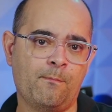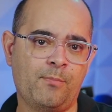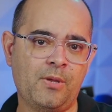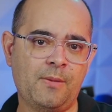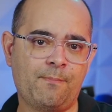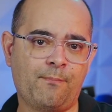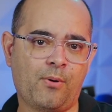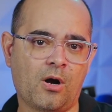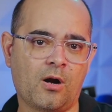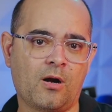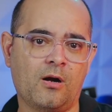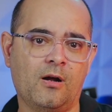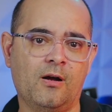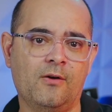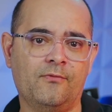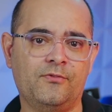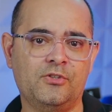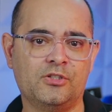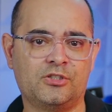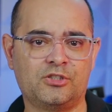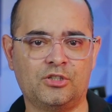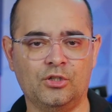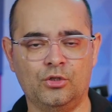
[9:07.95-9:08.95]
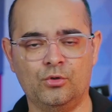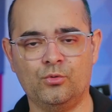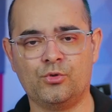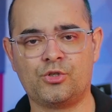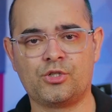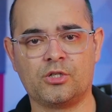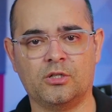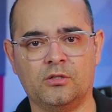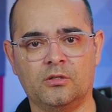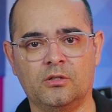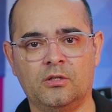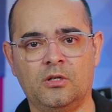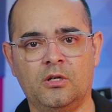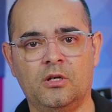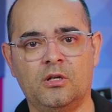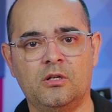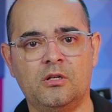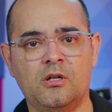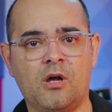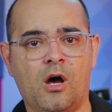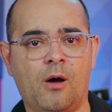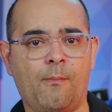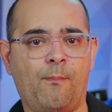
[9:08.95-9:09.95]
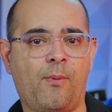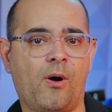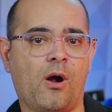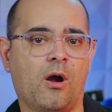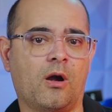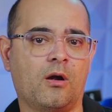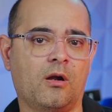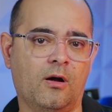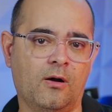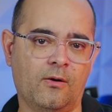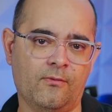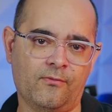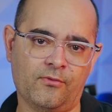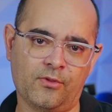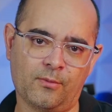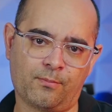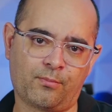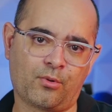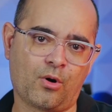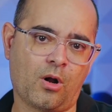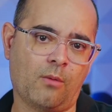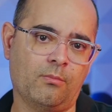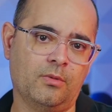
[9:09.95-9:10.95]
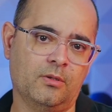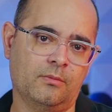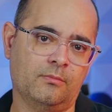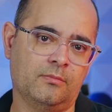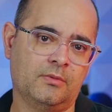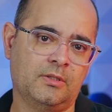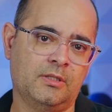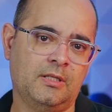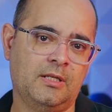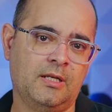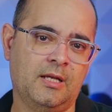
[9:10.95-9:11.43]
Be part of the solution, not part of the problem.